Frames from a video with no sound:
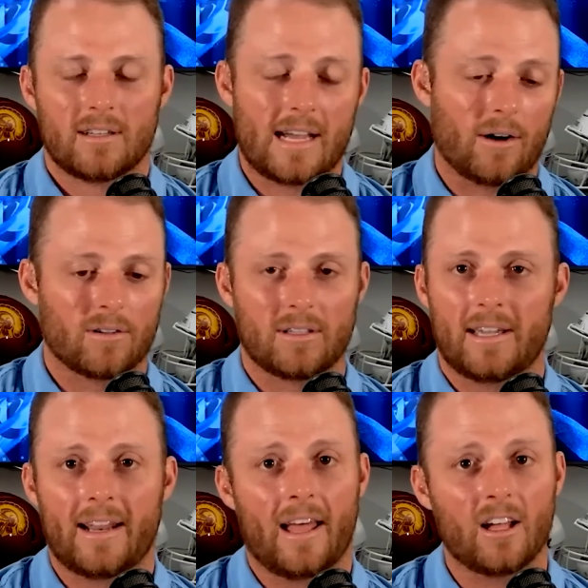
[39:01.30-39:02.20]
Now,
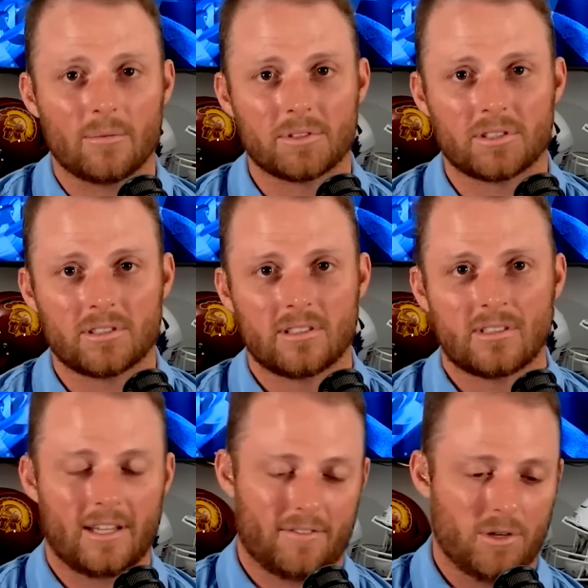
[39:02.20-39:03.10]
it helps
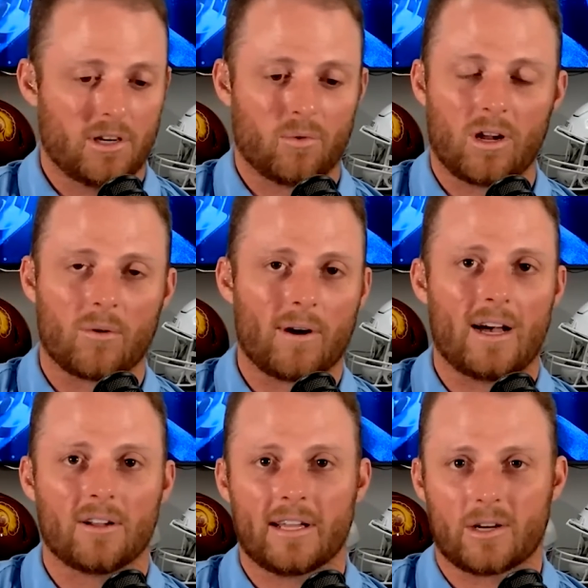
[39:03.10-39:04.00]
if you can run
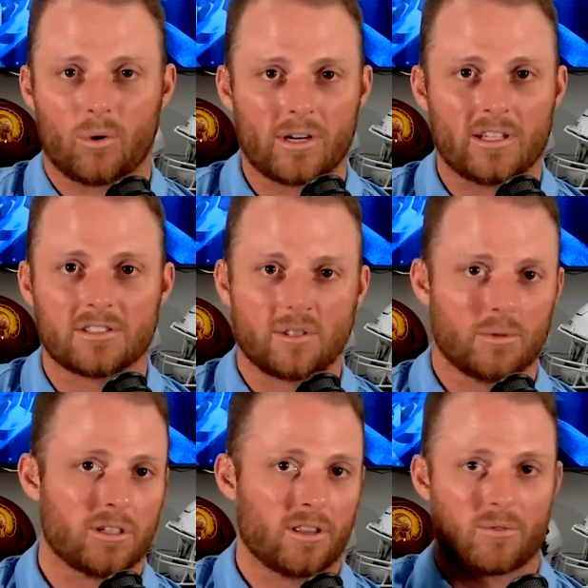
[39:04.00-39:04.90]
around like Cordell
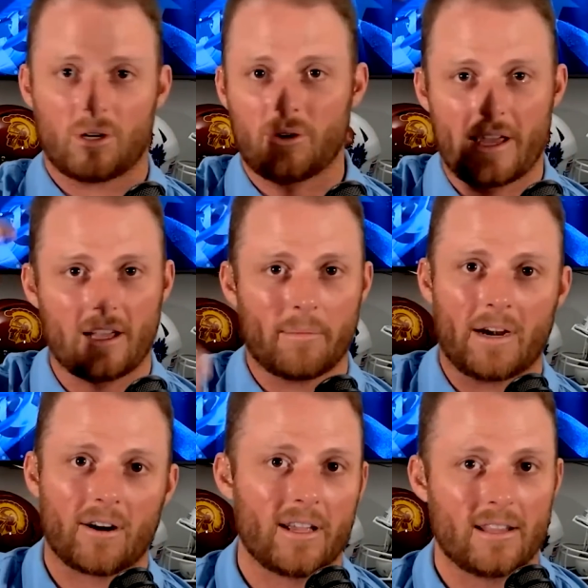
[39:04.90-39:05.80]
Stewart and throw in Hail
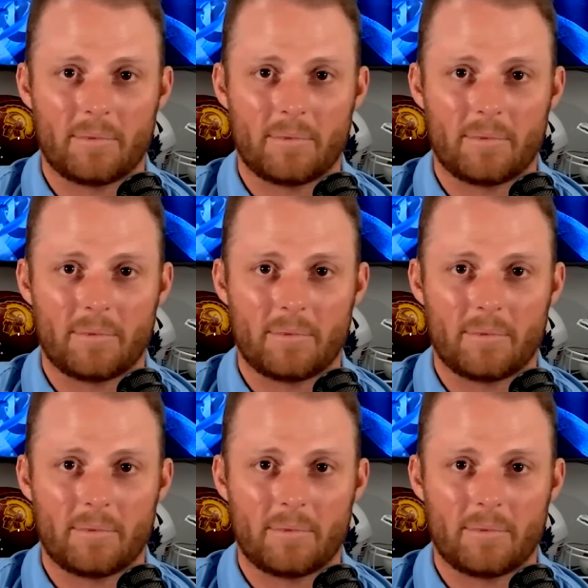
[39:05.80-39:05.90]
Mary.